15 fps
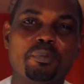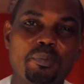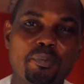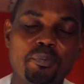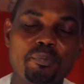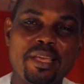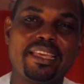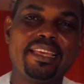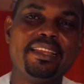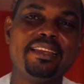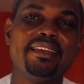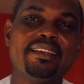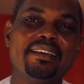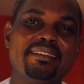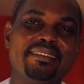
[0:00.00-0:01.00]

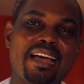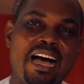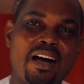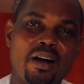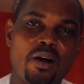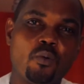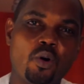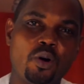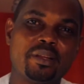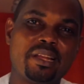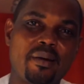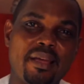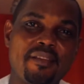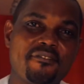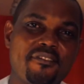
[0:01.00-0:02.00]
making our world,
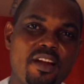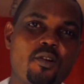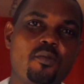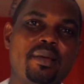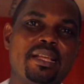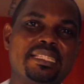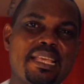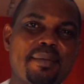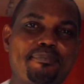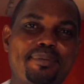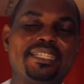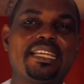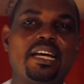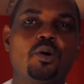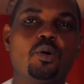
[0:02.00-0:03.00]
our environment, a
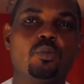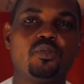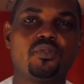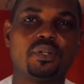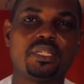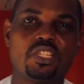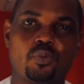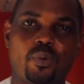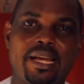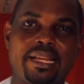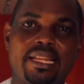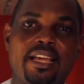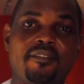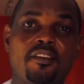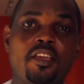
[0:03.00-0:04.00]
better home for this
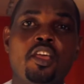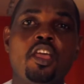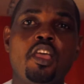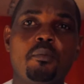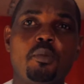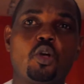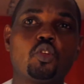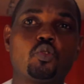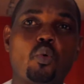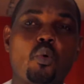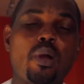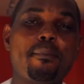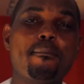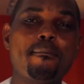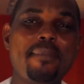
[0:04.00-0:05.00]
wildlife because we
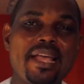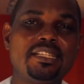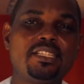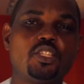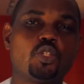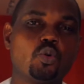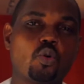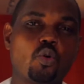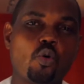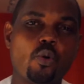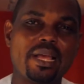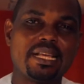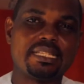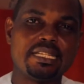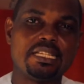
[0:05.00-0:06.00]
were meant to
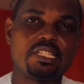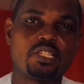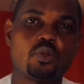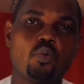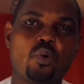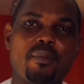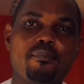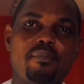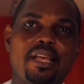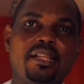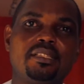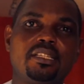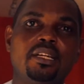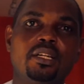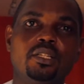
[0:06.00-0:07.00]
coexist. We were
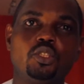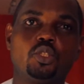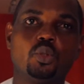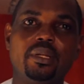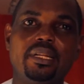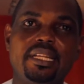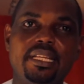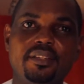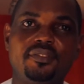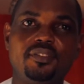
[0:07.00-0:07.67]
meant to live